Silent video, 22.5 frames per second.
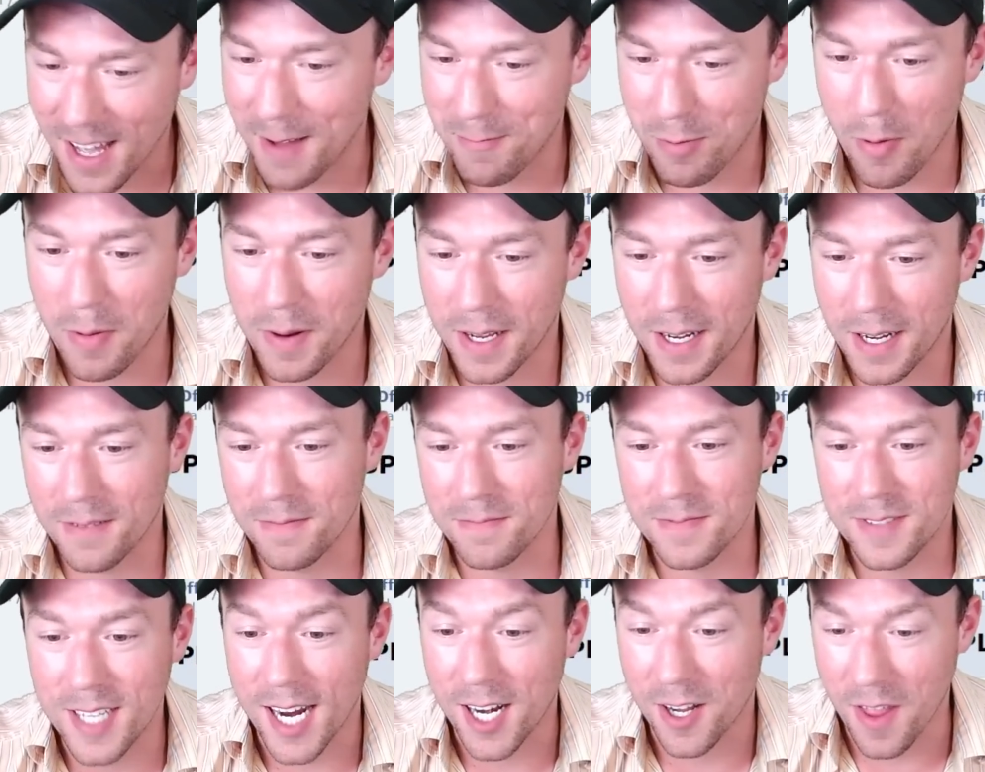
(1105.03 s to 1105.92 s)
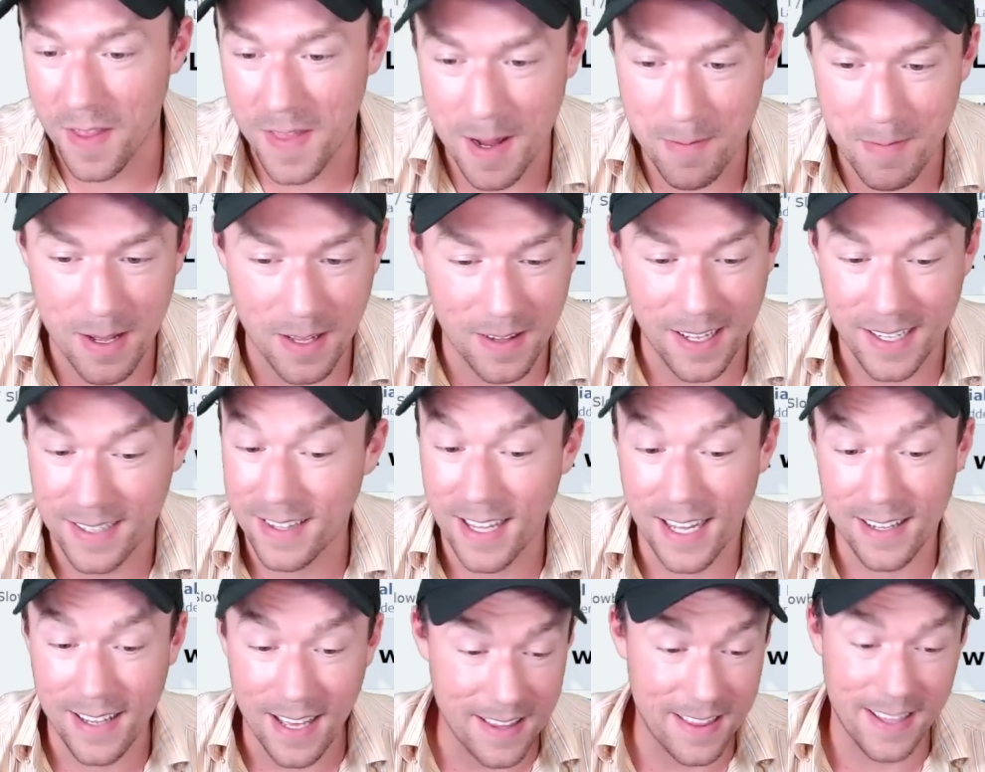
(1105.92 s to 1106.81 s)
I'm probably gonna title the thumbnail like
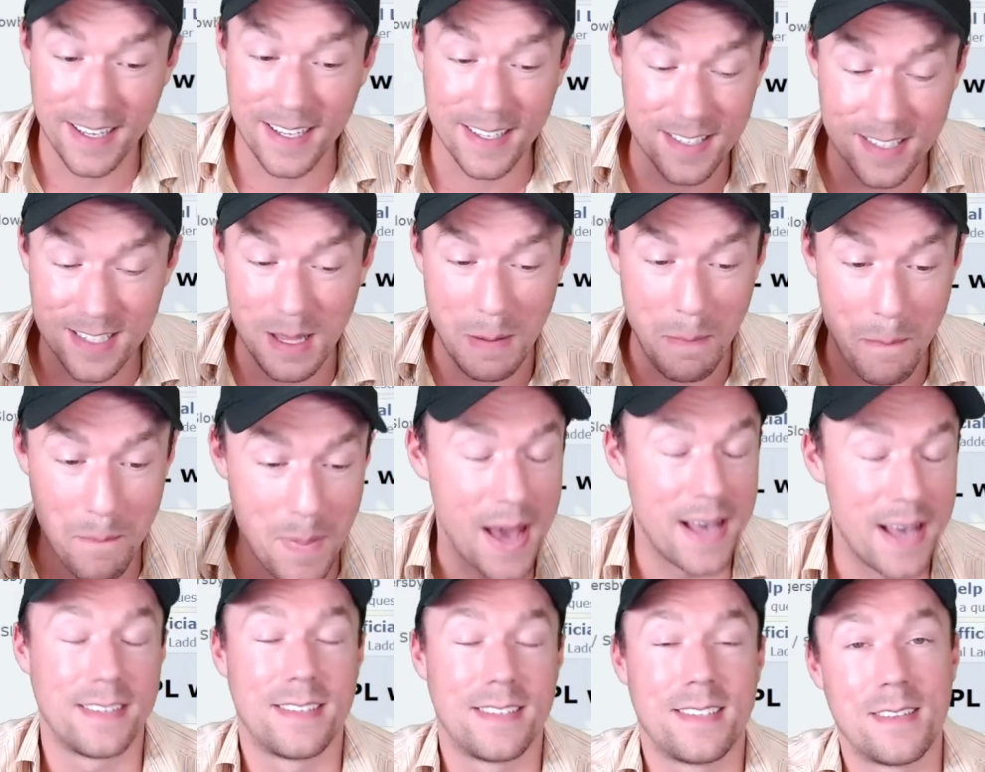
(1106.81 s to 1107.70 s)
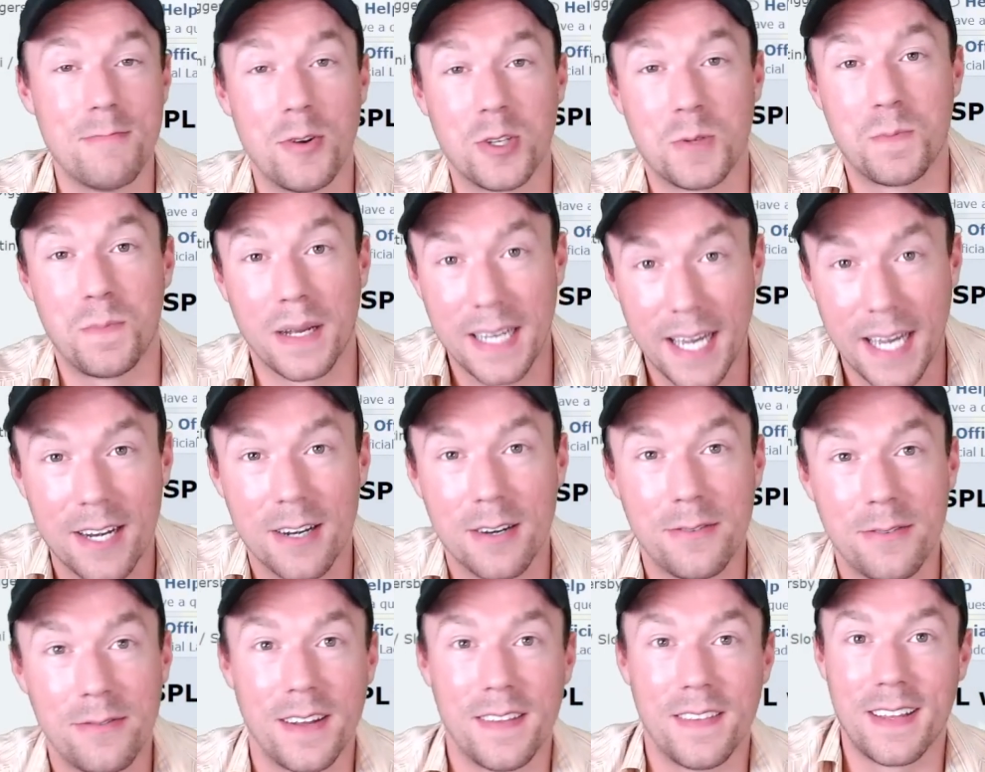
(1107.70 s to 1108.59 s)
that. I think it's the best, most
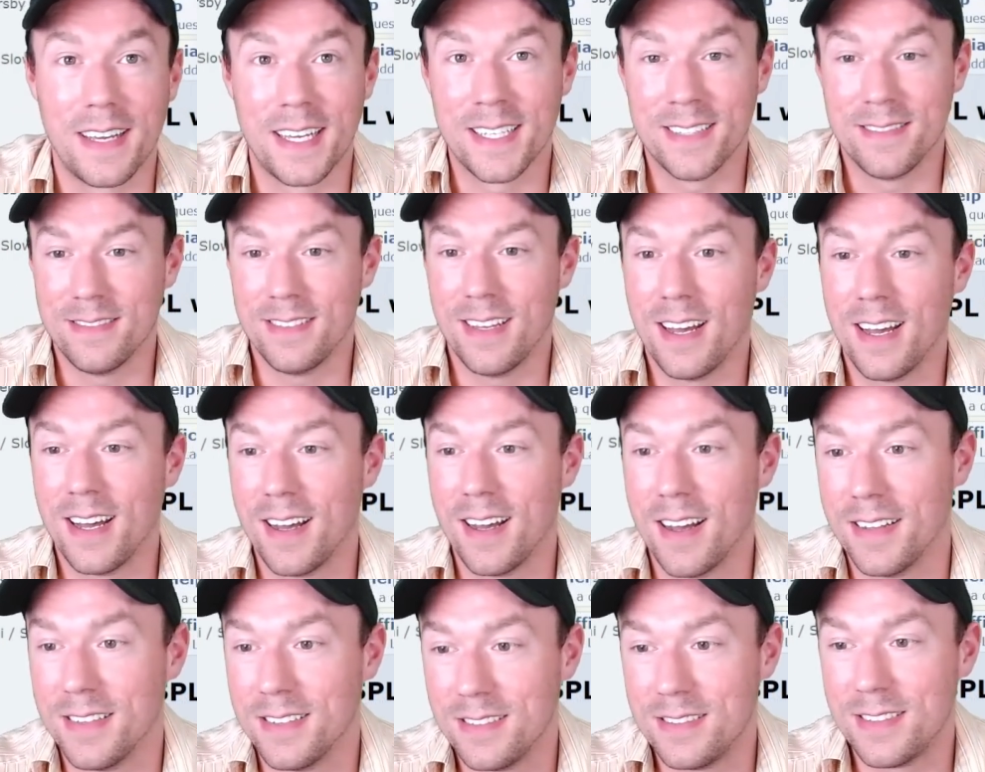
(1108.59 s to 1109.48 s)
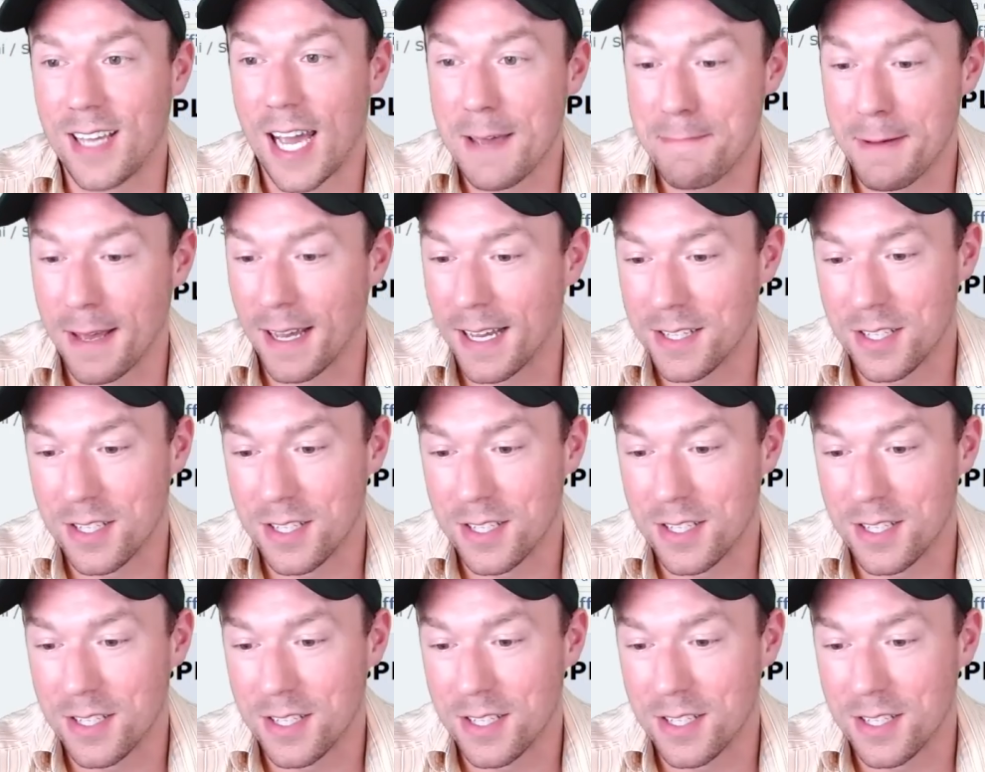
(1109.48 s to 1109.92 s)
beginner-friendly uh, typing.